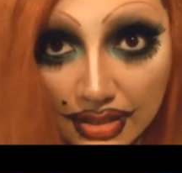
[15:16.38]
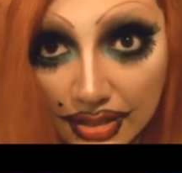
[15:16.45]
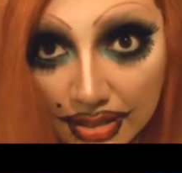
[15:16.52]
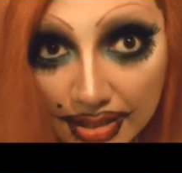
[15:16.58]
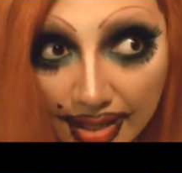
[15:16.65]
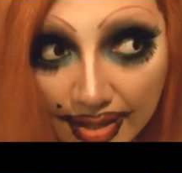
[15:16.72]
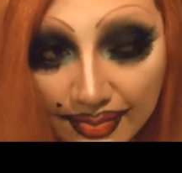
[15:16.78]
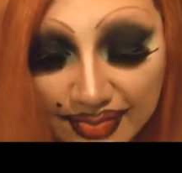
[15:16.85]

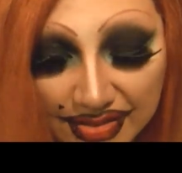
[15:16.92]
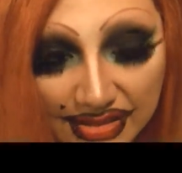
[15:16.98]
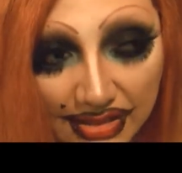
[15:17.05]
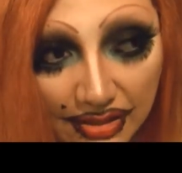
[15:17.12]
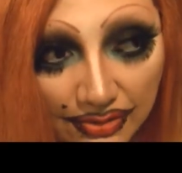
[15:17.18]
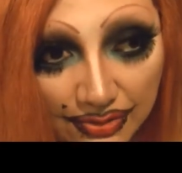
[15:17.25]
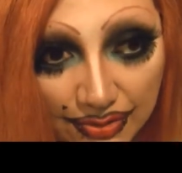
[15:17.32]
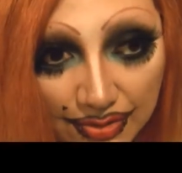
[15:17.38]
games, the
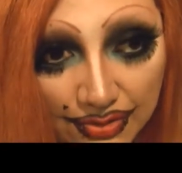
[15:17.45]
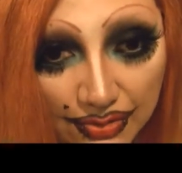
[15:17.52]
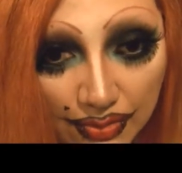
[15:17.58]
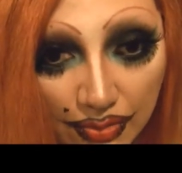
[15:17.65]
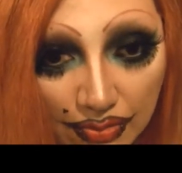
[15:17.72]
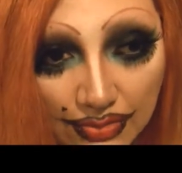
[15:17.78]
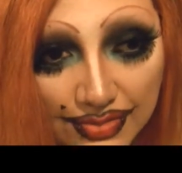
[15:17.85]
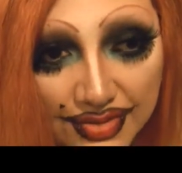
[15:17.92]
Elder
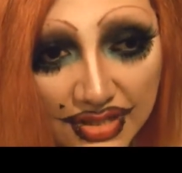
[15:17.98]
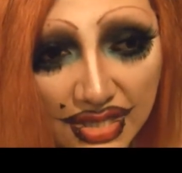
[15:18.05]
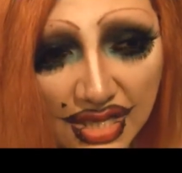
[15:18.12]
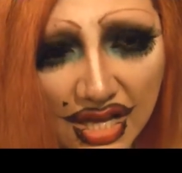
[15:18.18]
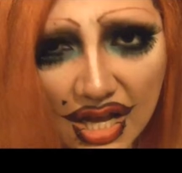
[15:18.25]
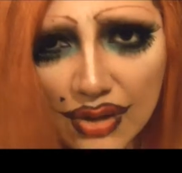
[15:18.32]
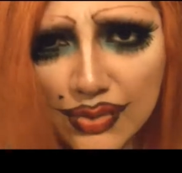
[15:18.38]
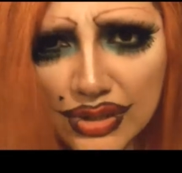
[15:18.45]
Scrolls.
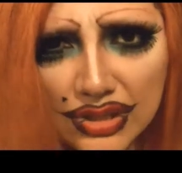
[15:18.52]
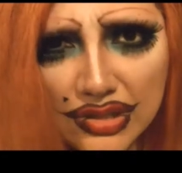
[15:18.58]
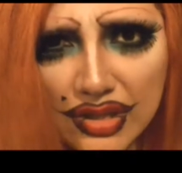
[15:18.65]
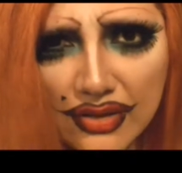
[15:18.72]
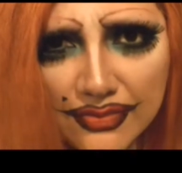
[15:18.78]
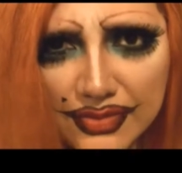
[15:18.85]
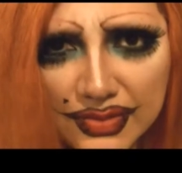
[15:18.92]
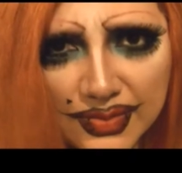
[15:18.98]
I would
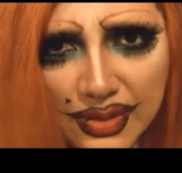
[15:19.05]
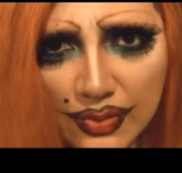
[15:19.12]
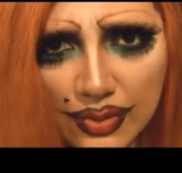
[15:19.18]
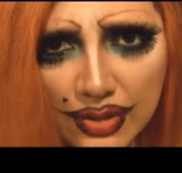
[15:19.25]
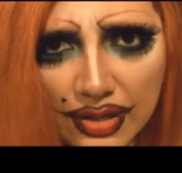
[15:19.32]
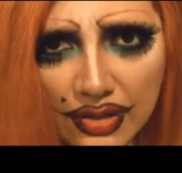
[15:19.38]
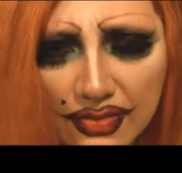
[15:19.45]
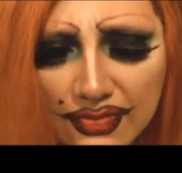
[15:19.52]
love to be a
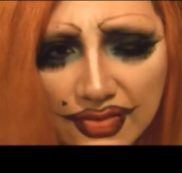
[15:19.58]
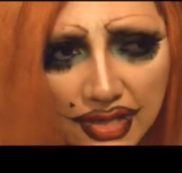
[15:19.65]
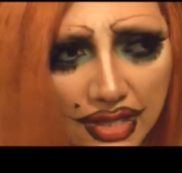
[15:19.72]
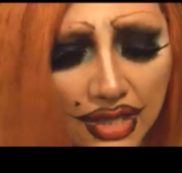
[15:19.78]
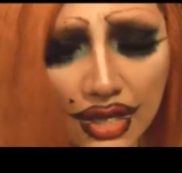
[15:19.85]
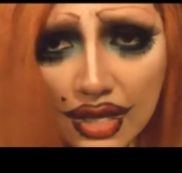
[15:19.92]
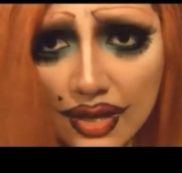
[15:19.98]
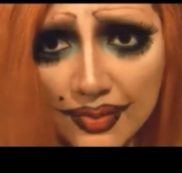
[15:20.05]
wood elf
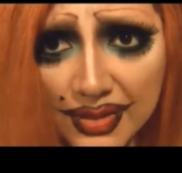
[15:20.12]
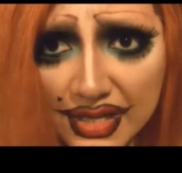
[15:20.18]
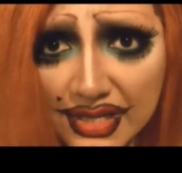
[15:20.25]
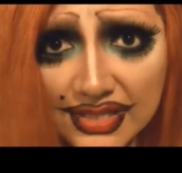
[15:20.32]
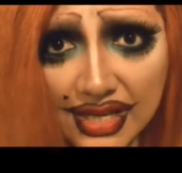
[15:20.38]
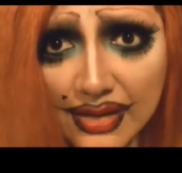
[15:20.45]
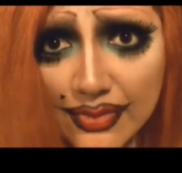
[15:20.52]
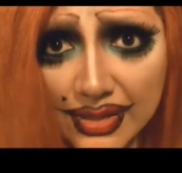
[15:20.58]

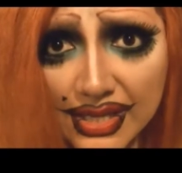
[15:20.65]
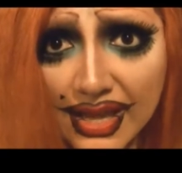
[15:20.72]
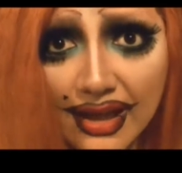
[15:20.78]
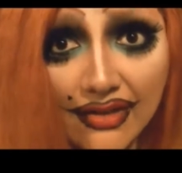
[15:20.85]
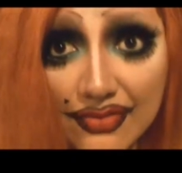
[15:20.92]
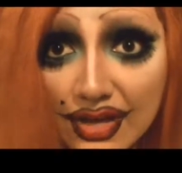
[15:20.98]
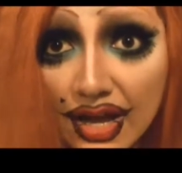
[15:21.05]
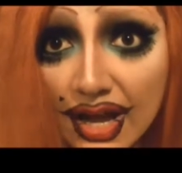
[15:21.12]
because I already
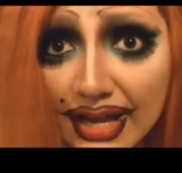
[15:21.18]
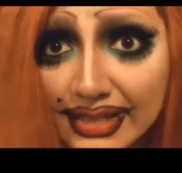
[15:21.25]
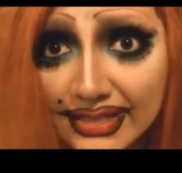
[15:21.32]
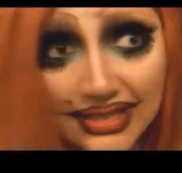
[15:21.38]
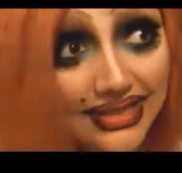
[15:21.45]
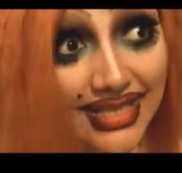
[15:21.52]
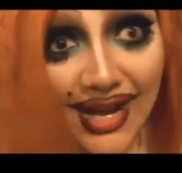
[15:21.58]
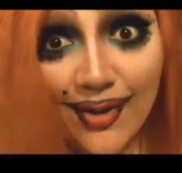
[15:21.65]
have the height
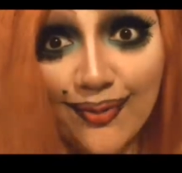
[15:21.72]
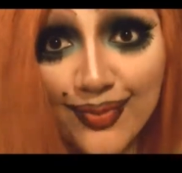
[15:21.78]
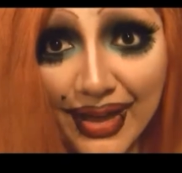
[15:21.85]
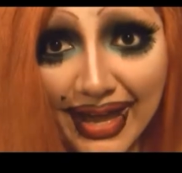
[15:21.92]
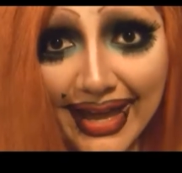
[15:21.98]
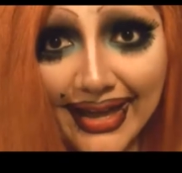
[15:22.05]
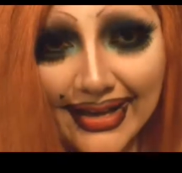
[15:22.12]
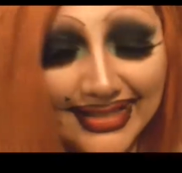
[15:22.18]
down
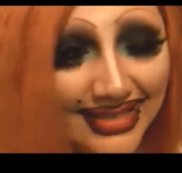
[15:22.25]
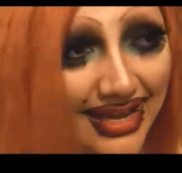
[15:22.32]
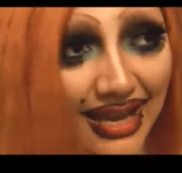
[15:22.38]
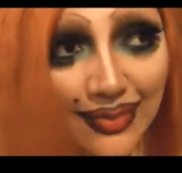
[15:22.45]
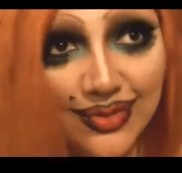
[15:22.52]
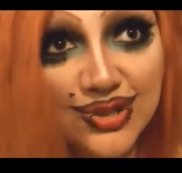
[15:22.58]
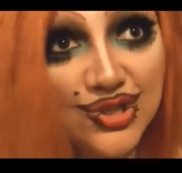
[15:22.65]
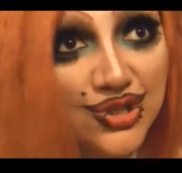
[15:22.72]
packed. I
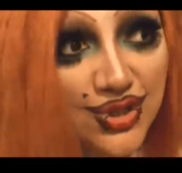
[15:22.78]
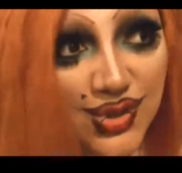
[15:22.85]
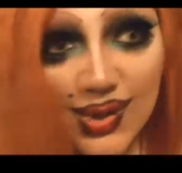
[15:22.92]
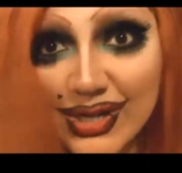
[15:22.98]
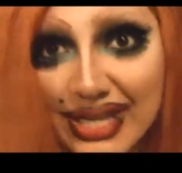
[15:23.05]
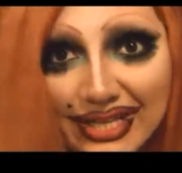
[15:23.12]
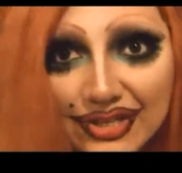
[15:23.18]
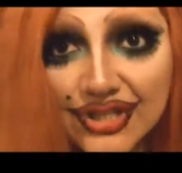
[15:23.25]
am as
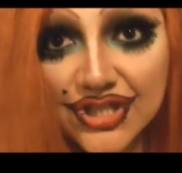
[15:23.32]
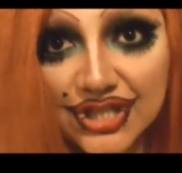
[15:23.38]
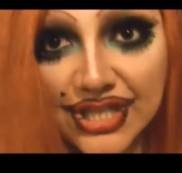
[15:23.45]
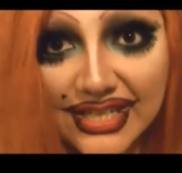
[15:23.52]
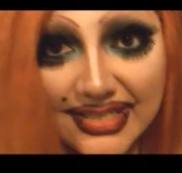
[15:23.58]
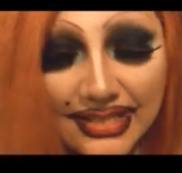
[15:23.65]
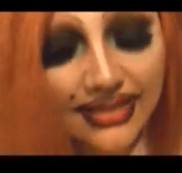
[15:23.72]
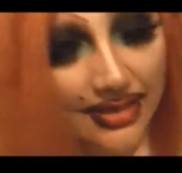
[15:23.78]
short as
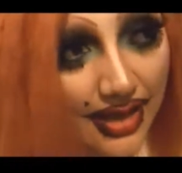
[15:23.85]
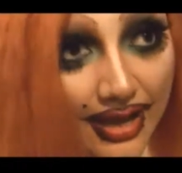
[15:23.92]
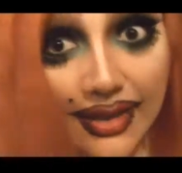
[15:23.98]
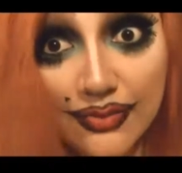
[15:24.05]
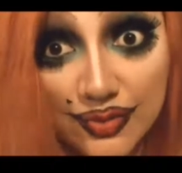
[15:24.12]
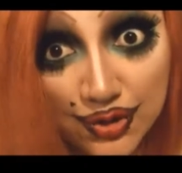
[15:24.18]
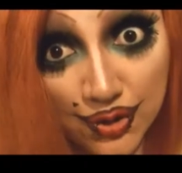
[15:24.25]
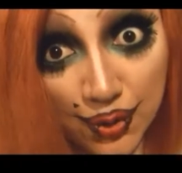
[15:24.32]
shit. I
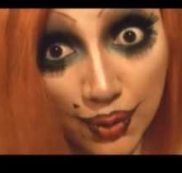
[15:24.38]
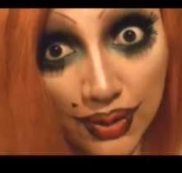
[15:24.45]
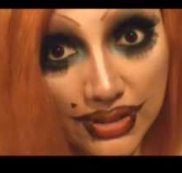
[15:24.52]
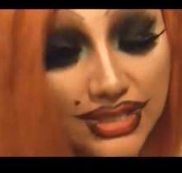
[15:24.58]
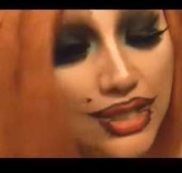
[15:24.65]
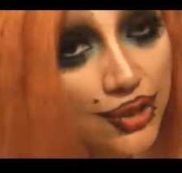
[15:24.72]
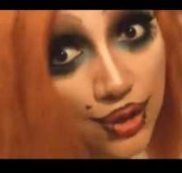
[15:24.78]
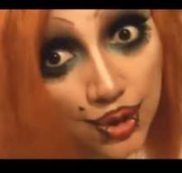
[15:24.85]
am
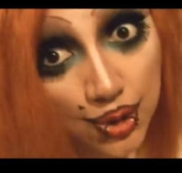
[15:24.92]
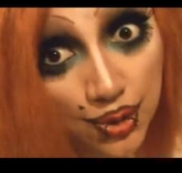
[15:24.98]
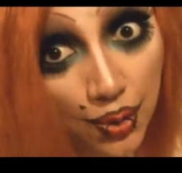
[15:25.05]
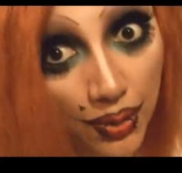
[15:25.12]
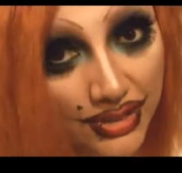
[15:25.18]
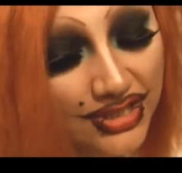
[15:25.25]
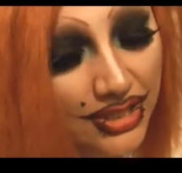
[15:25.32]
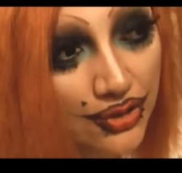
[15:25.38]
short,
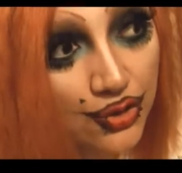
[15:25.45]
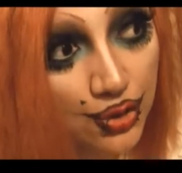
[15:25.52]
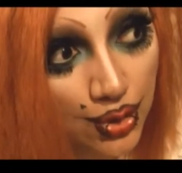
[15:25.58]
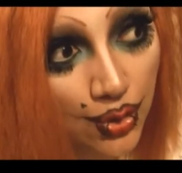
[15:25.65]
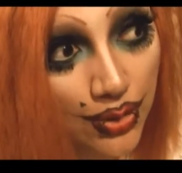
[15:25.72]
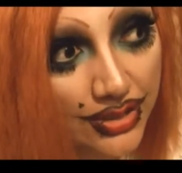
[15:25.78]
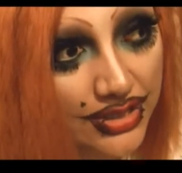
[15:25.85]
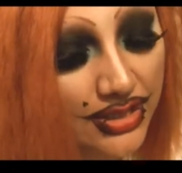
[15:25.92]
short,
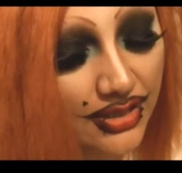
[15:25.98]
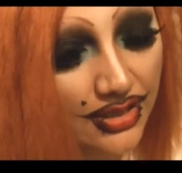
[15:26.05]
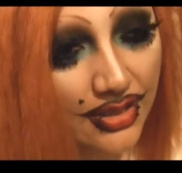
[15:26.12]
short.